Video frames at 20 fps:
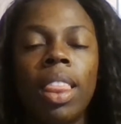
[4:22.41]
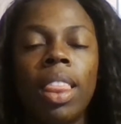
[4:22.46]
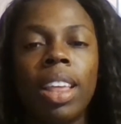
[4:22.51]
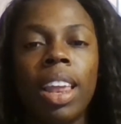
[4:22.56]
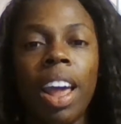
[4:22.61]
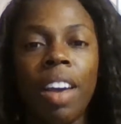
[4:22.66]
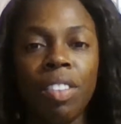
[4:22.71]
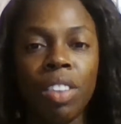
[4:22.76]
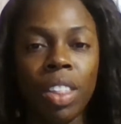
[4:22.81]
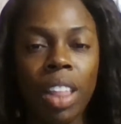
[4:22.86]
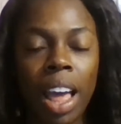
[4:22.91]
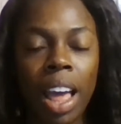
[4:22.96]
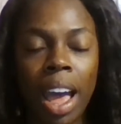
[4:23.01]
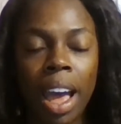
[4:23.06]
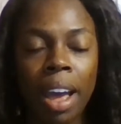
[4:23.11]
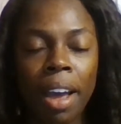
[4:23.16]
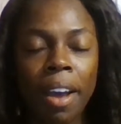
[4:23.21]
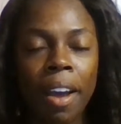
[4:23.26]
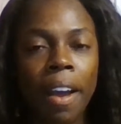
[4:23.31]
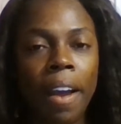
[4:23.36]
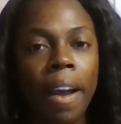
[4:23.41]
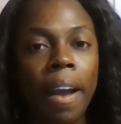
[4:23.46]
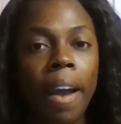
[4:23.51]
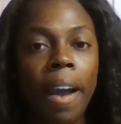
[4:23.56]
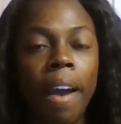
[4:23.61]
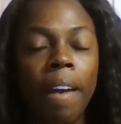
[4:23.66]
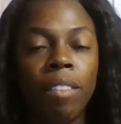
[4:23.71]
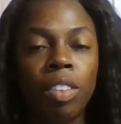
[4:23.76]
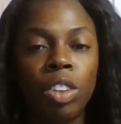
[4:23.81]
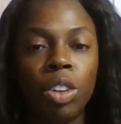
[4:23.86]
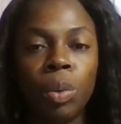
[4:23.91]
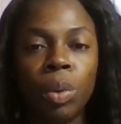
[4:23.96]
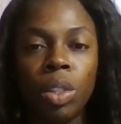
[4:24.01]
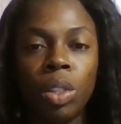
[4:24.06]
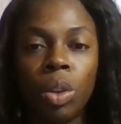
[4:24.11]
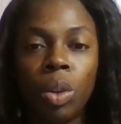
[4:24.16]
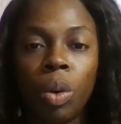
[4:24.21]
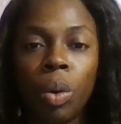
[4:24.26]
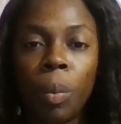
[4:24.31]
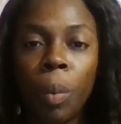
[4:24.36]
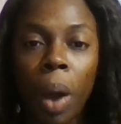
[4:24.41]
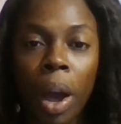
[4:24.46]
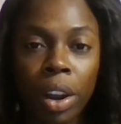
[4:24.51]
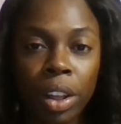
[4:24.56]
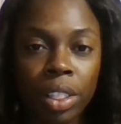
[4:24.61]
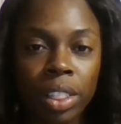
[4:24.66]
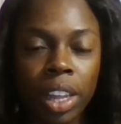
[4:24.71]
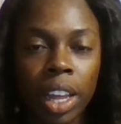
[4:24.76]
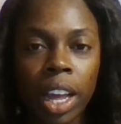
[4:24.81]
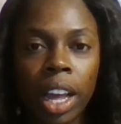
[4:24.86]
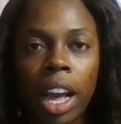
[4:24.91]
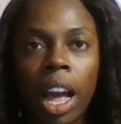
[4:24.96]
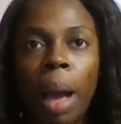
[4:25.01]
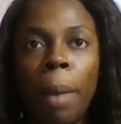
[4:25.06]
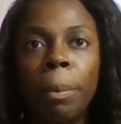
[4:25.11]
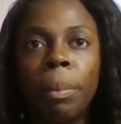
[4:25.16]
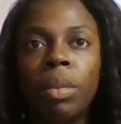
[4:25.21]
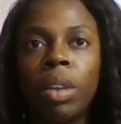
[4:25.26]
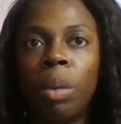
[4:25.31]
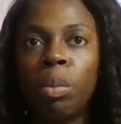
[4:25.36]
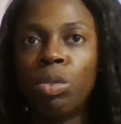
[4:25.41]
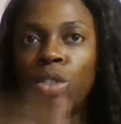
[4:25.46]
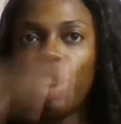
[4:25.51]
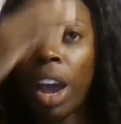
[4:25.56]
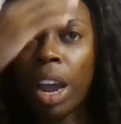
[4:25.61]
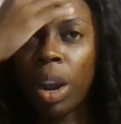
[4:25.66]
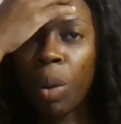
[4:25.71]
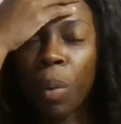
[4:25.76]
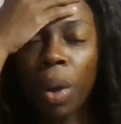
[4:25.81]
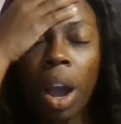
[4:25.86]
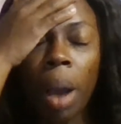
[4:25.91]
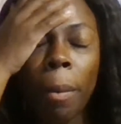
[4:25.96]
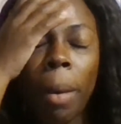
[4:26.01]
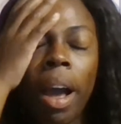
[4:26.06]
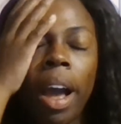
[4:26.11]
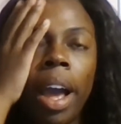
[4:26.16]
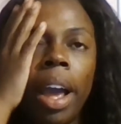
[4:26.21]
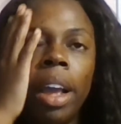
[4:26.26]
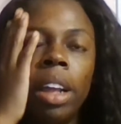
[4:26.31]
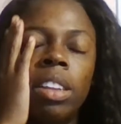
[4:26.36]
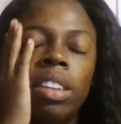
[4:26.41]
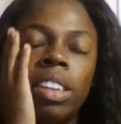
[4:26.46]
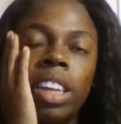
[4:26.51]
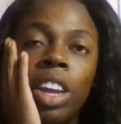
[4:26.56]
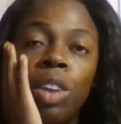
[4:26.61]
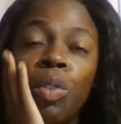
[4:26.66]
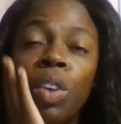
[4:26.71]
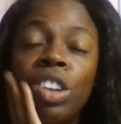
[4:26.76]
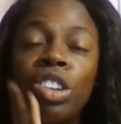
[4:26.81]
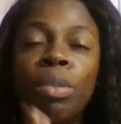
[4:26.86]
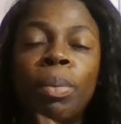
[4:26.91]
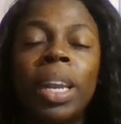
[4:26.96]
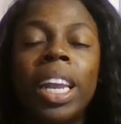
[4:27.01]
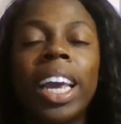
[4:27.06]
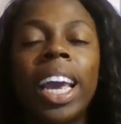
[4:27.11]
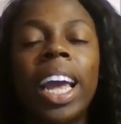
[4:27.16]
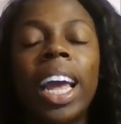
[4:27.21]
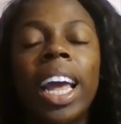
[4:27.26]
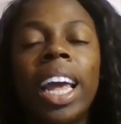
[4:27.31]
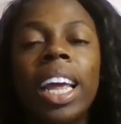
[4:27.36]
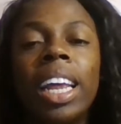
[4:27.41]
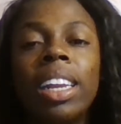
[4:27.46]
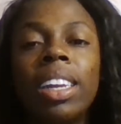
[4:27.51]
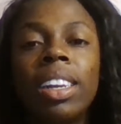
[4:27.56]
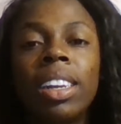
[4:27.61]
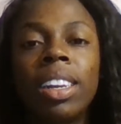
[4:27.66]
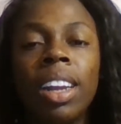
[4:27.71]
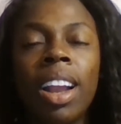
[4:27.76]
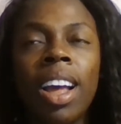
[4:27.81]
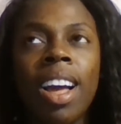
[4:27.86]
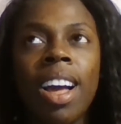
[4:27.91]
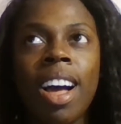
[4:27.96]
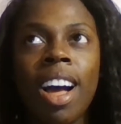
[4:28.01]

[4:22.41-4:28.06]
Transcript: Then after that, after with the whole water thing, I'm, I'm trying to work on my skin regimen again.